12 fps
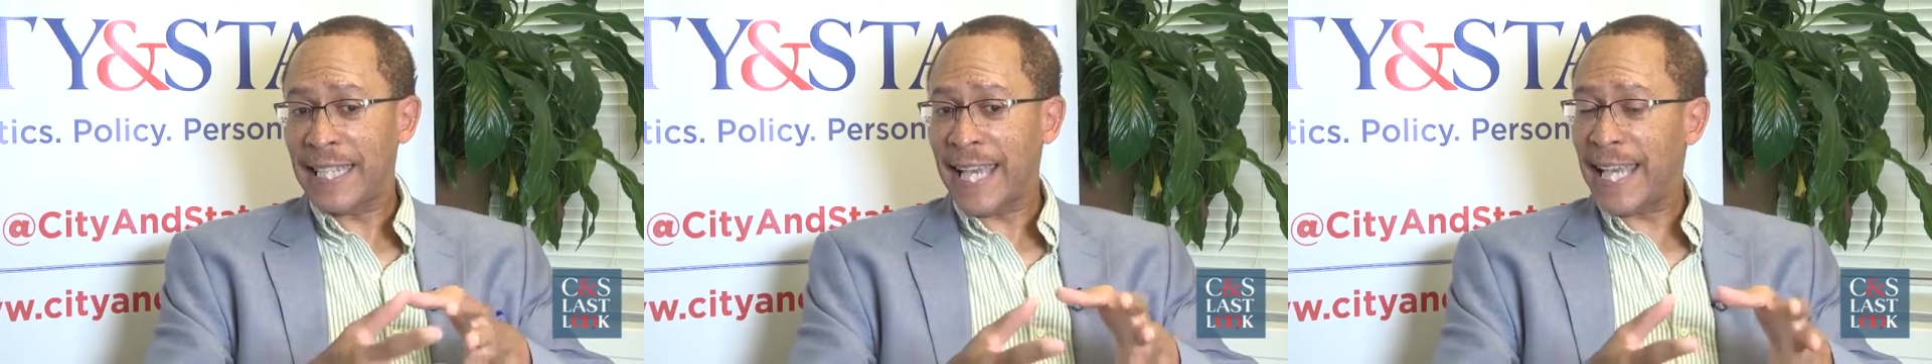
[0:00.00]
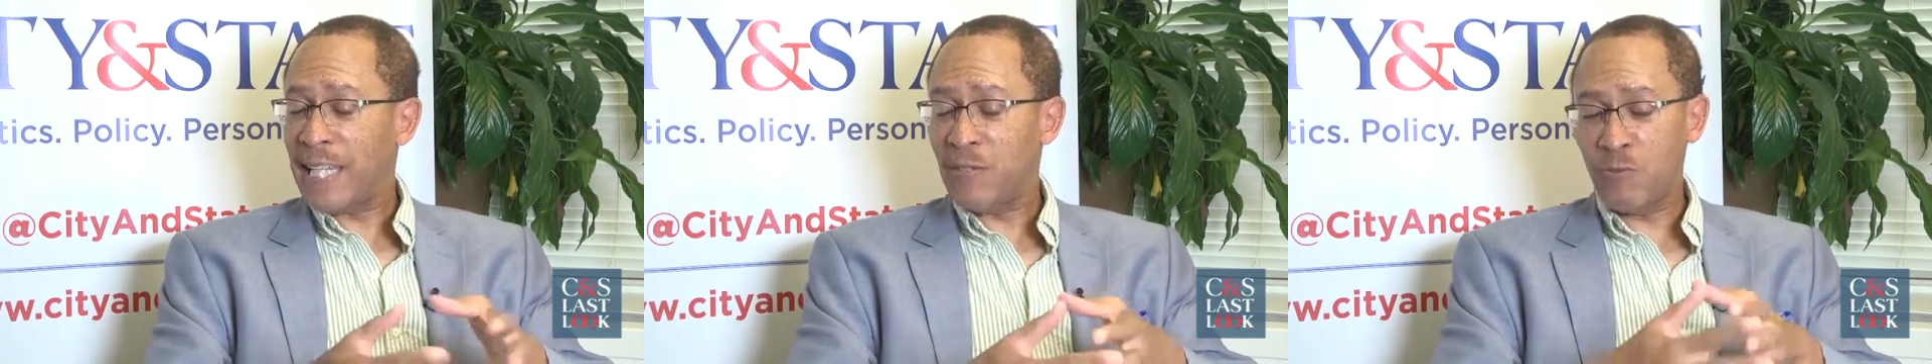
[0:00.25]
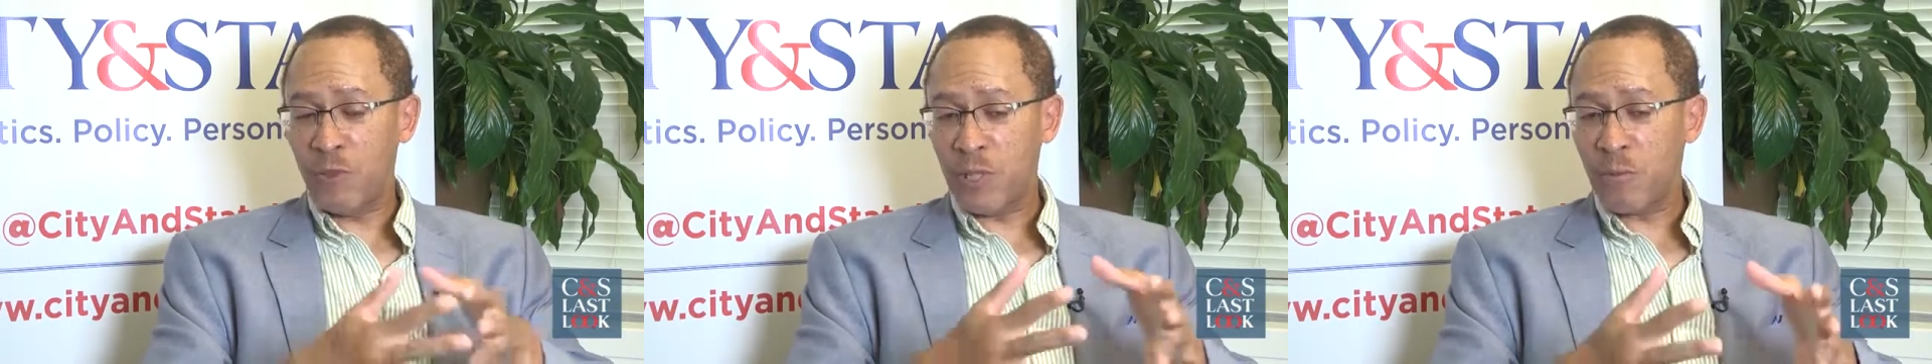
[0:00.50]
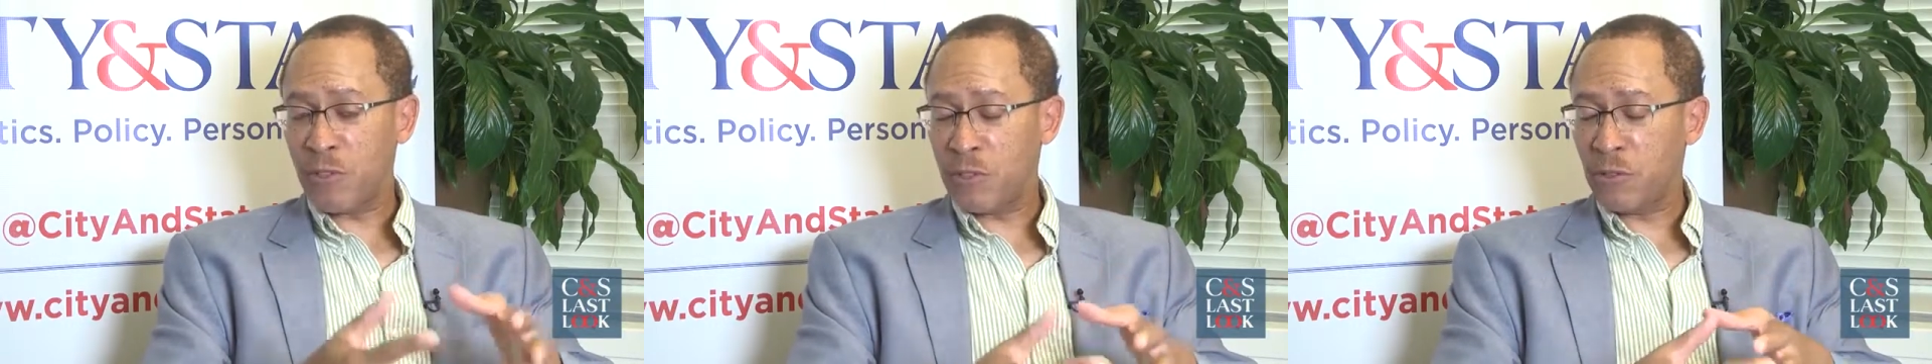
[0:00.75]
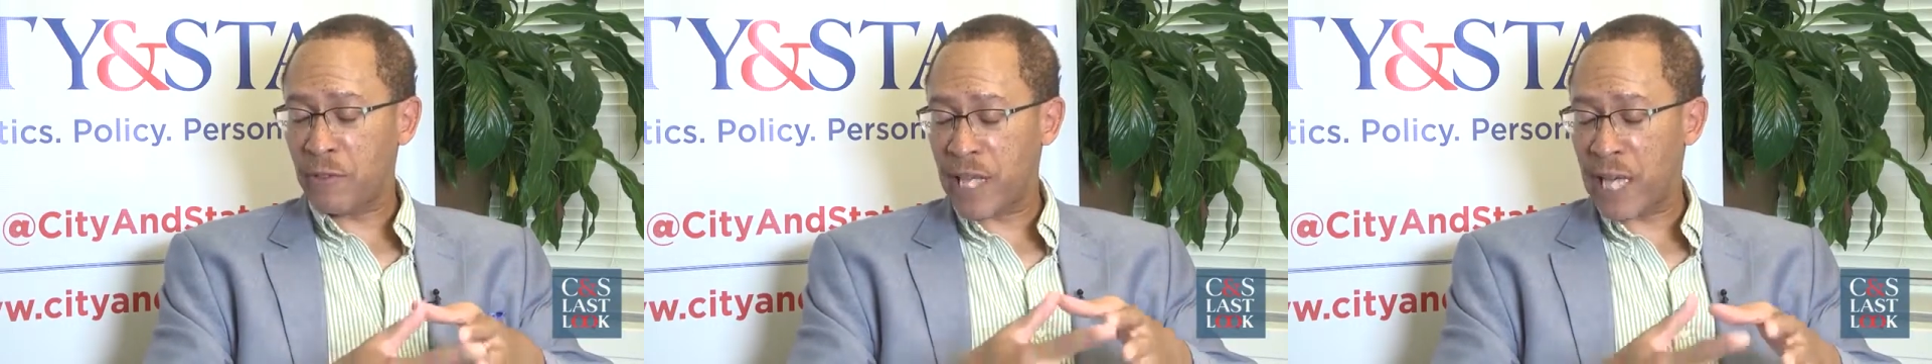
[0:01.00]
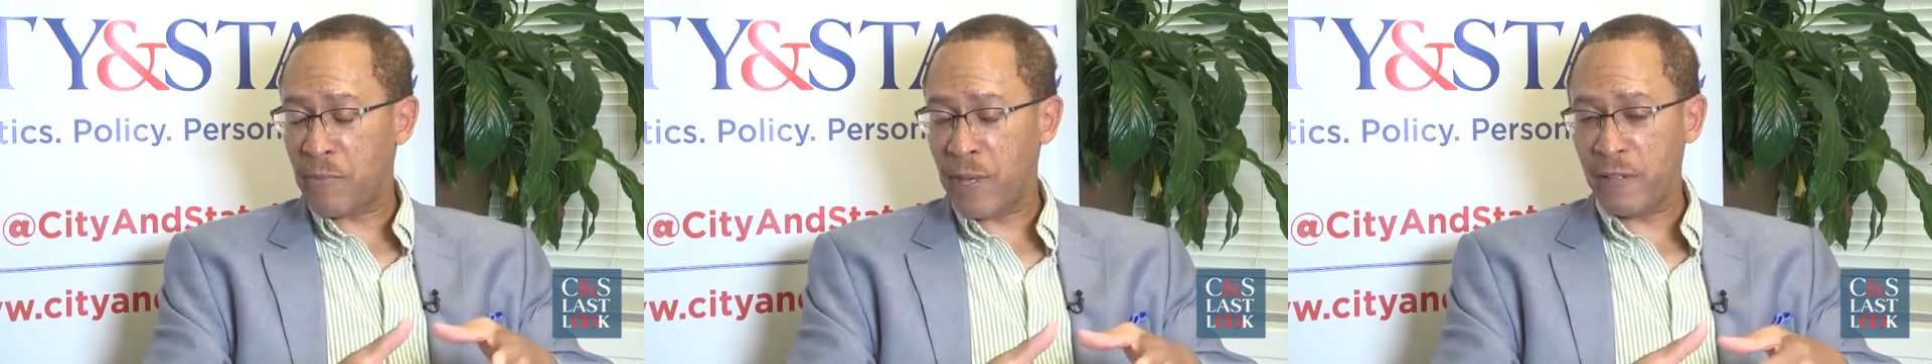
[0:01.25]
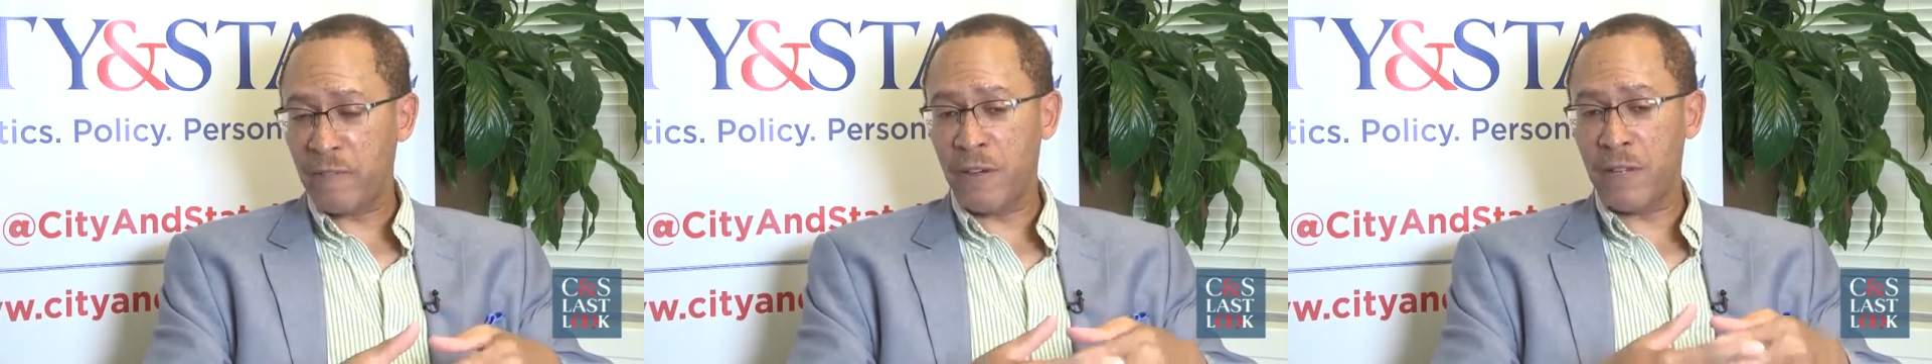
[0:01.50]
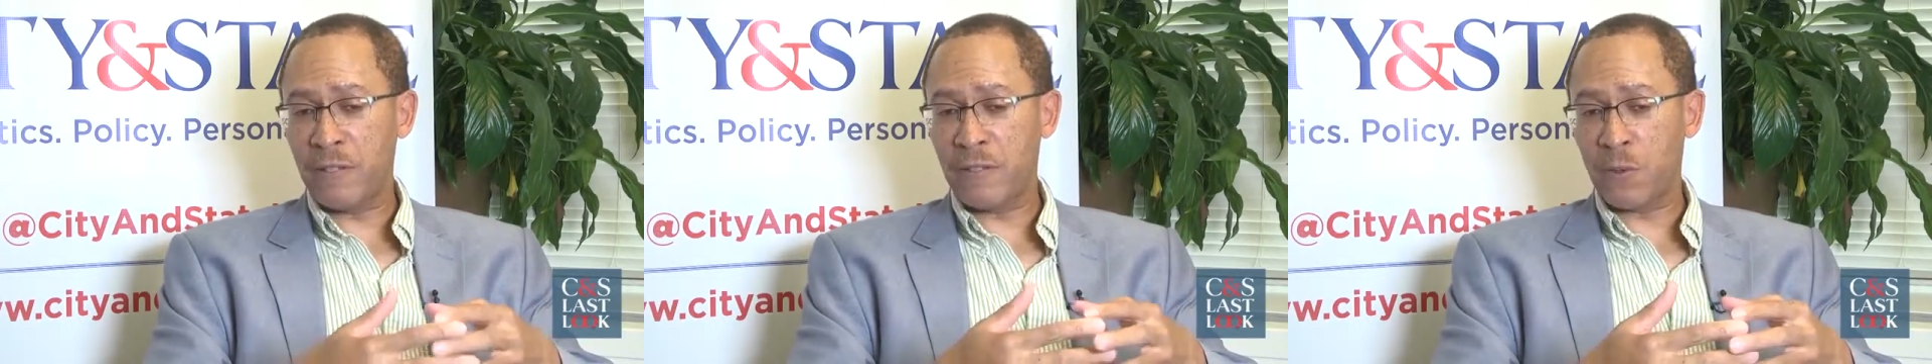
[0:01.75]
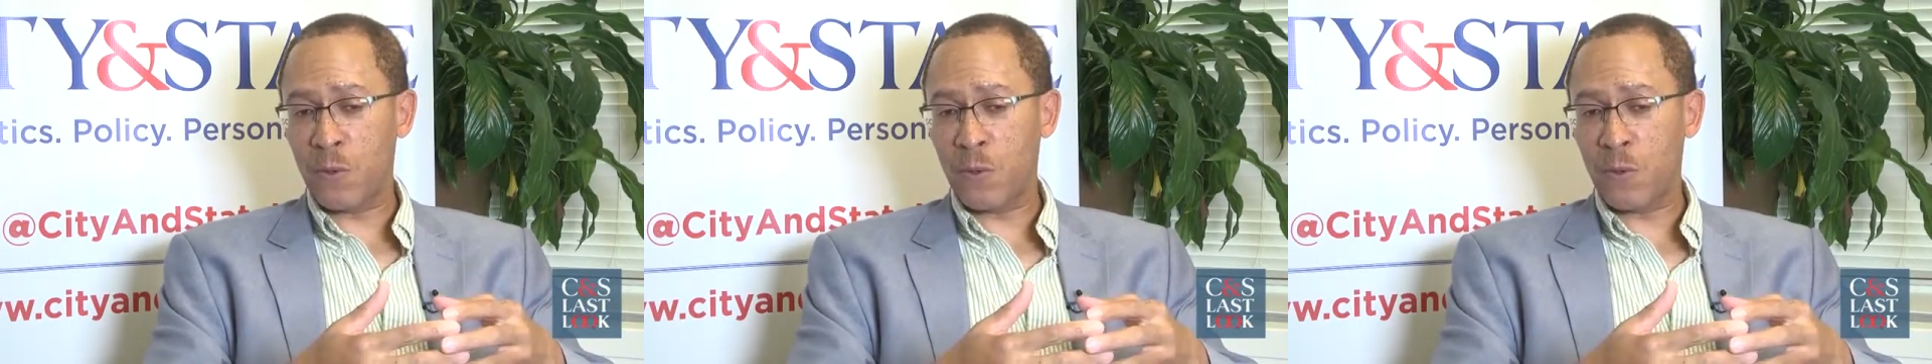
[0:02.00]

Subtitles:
any real misuse of campaign funds